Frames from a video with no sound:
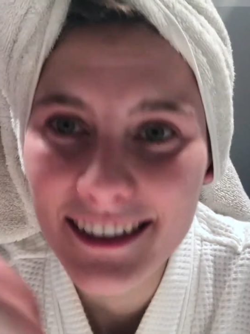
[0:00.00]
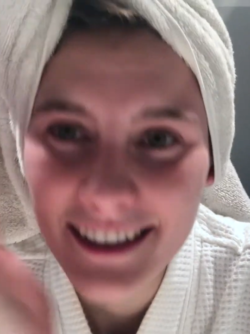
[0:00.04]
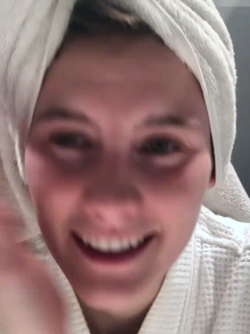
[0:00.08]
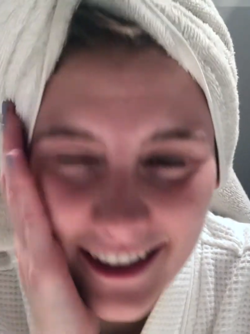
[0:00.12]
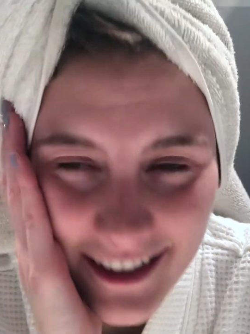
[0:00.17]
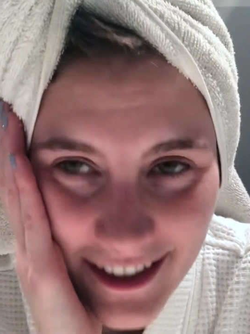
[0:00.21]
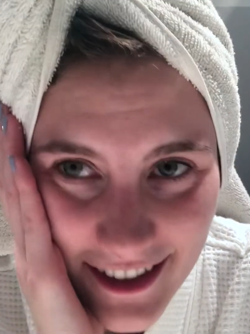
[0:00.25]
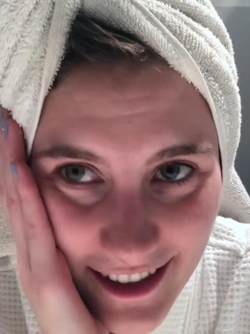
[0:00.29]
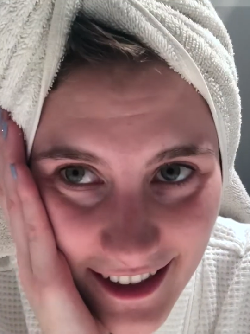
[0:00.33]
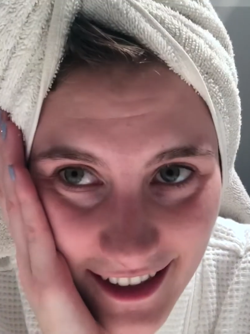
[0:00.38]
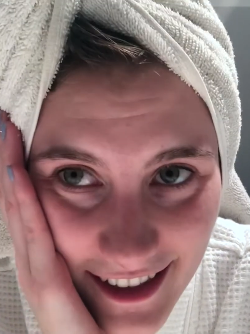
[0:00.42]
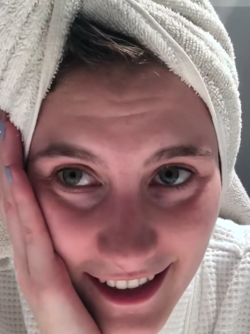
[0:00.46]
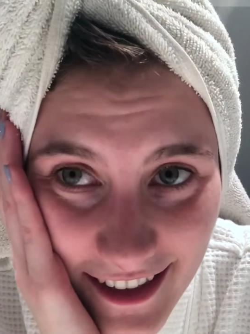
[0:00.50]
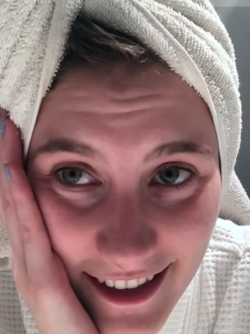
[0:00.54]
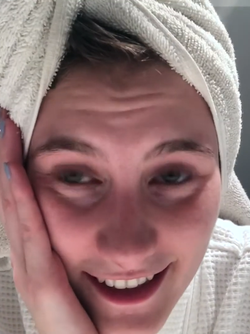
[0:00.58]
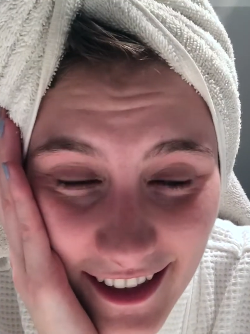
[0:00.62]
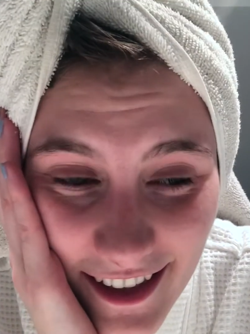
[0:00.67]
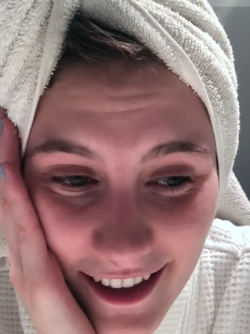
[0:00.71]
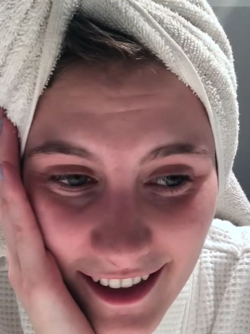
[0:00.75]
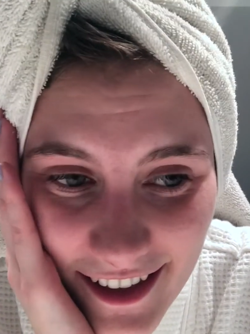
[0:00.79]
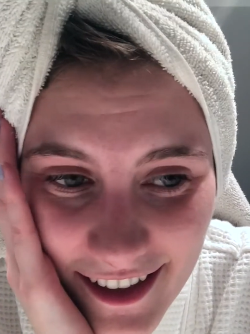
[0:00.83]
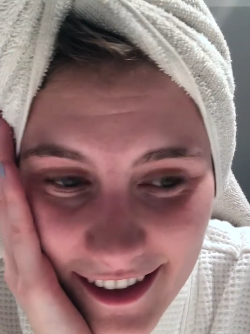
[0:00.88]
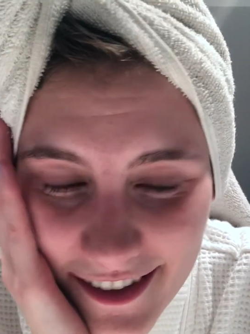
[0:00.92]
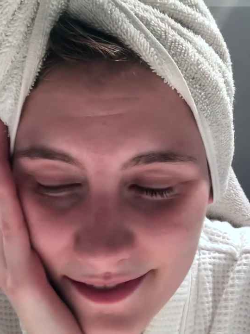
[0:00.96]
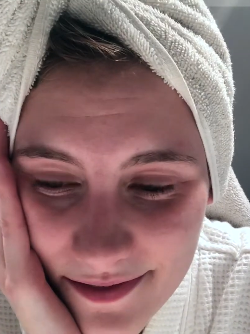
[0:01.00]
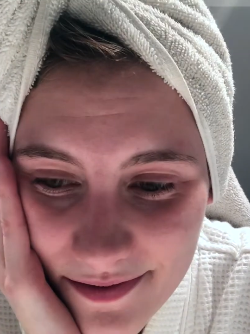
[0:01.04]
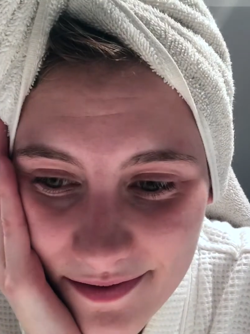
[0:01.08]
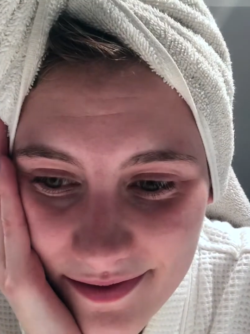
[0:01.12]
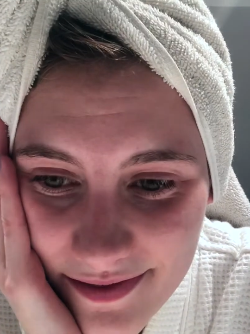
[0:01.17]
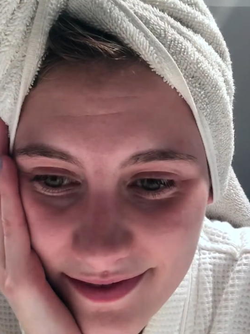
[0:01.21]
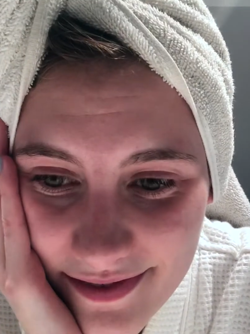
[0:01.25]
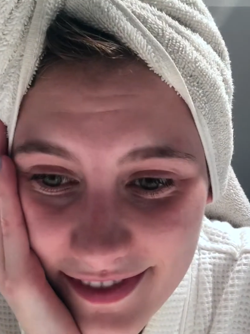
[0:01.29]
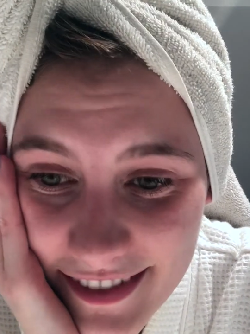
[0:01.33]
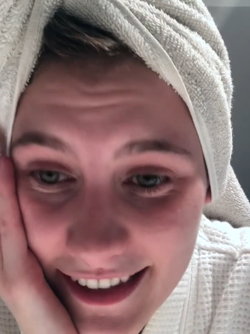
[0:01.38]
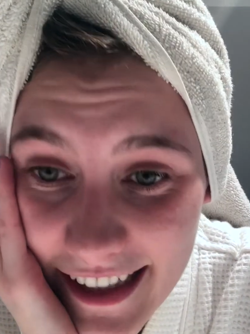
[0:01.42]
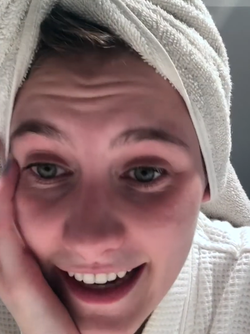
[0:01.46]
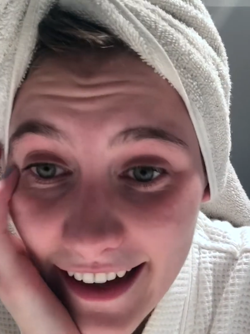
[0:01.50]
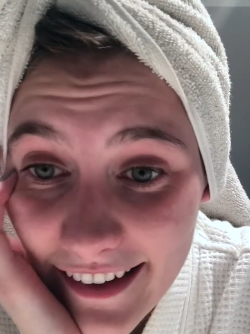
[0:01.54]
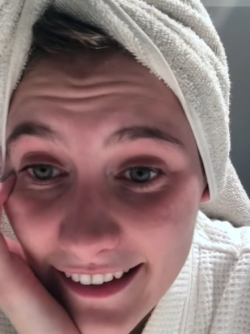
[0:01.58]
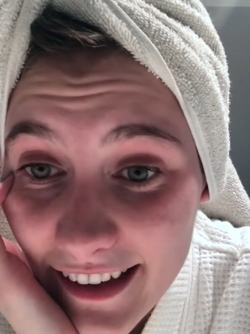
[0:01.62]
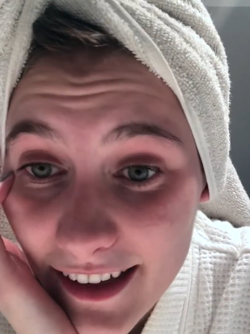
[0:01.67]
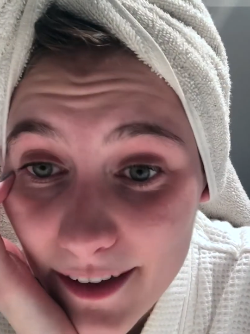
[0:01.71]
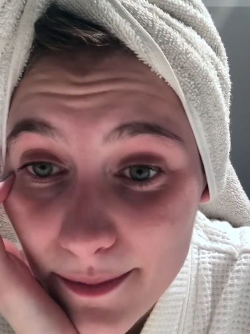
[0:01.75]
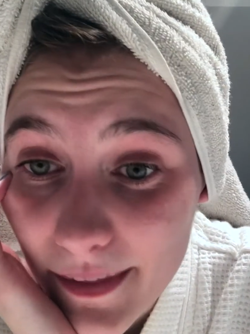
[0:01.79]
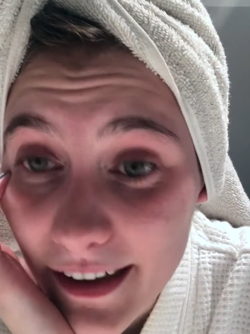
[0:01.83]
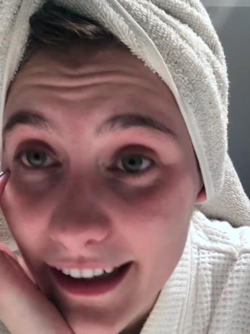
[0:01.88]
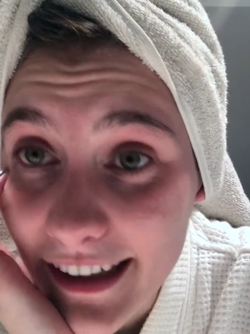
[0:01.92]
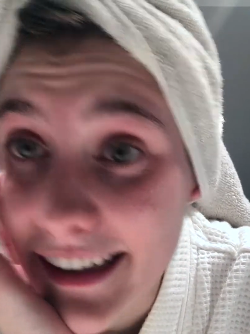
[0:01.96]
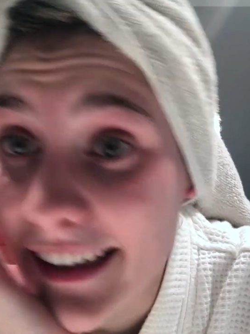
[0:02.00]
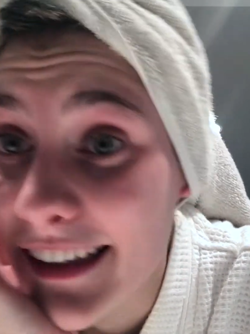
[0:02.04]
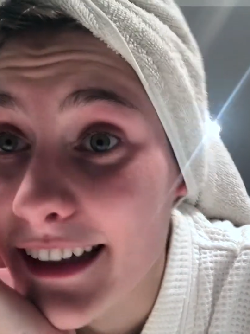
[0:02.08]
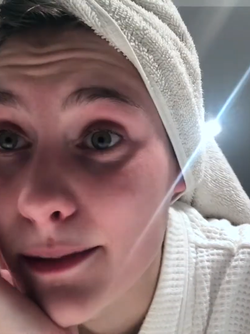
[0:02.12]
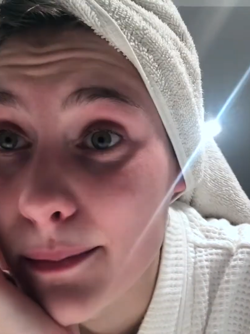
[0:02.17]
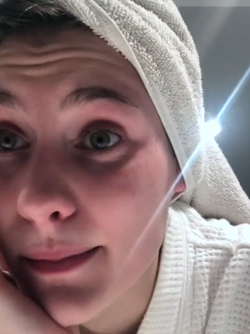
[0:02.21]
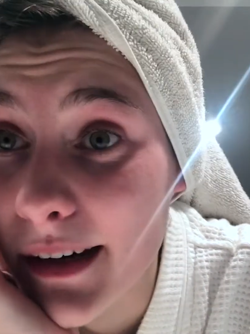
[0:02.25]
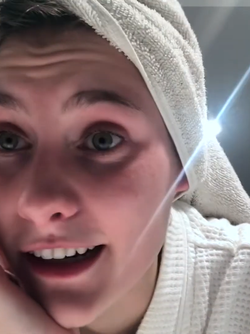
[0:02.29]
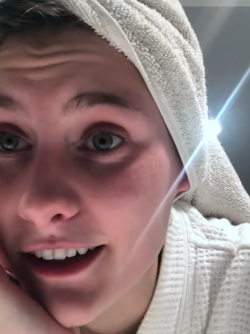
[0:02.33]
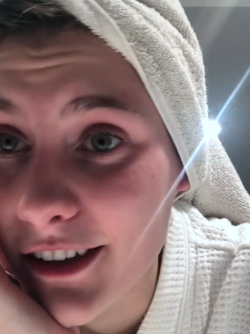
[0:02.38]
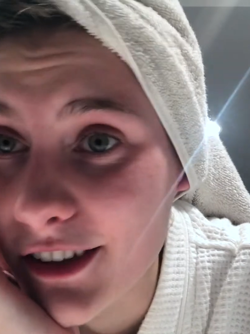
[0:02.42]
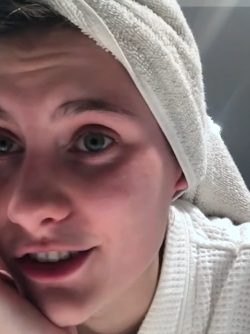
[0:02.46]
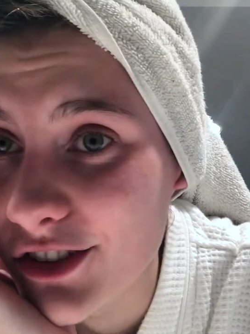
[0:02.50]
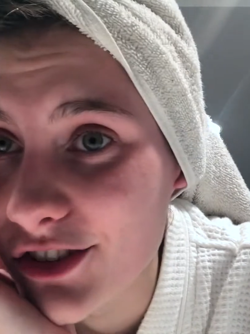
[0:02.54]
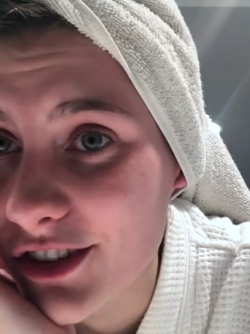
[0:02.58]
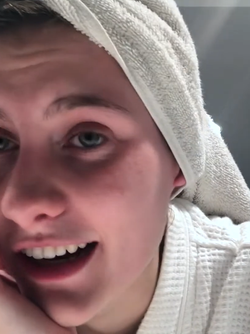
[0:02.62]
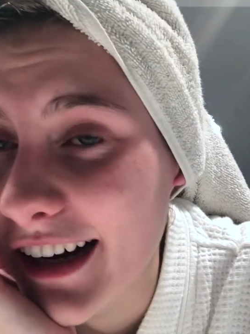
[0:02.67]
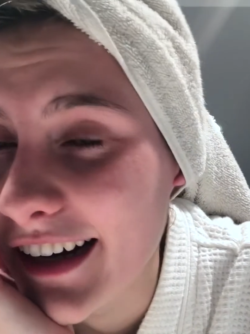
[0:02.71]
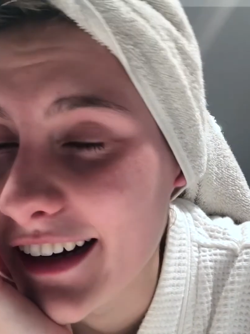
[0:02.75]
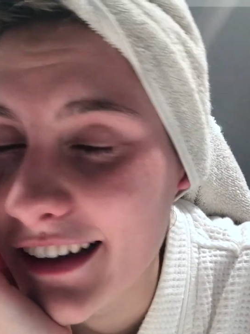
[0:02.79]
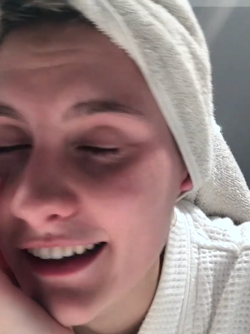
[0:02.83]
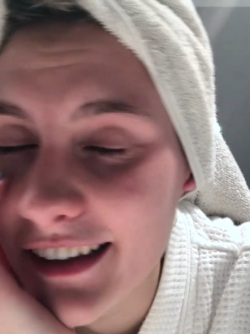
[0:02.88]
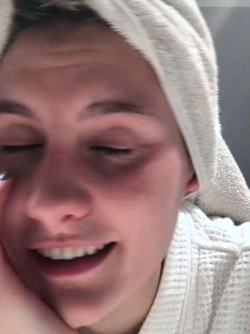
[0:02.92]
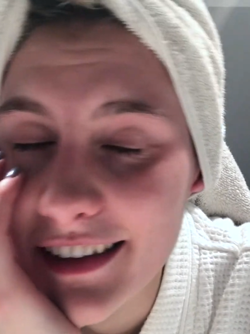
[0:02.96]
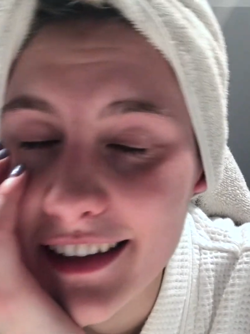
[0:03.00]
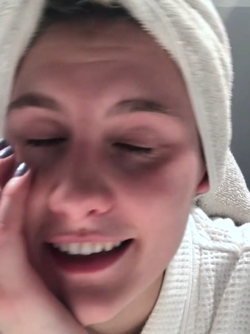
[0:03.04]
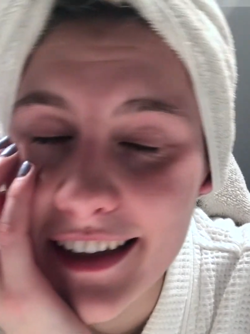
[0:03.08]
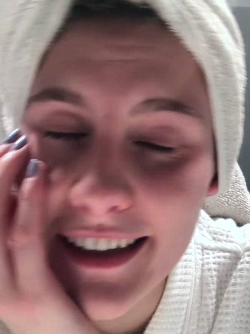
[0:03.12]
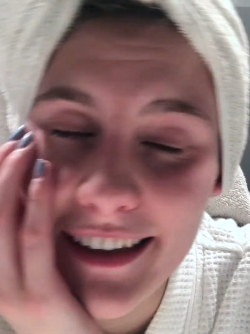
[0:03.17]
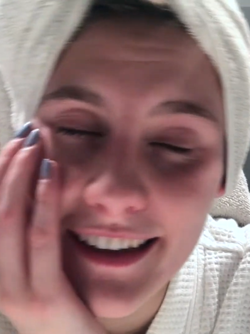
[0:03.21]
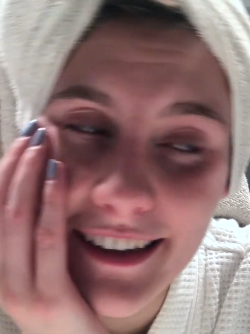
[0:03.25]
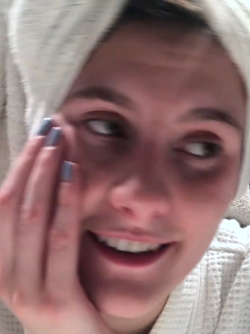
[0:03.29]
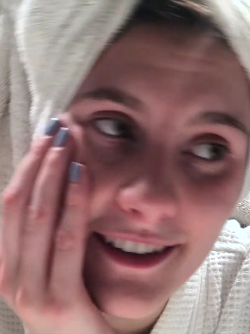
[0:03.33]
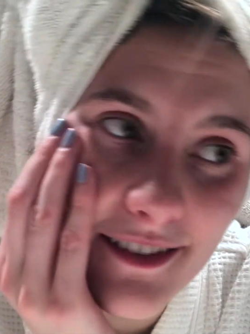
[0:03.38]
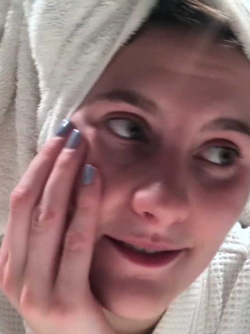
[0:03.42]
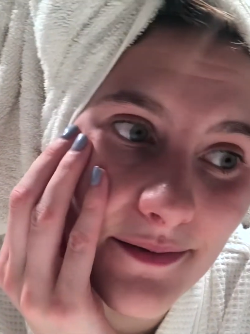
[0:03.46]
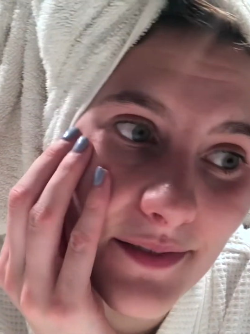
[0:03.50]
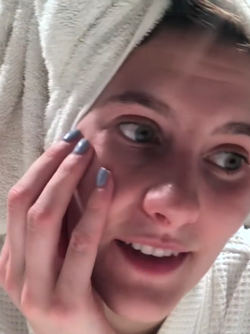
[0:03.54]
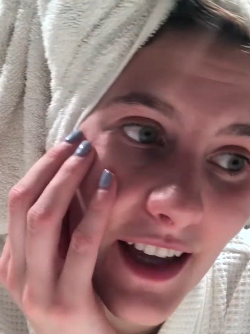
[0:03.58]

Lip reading: I just need to get like my eating back on track and like,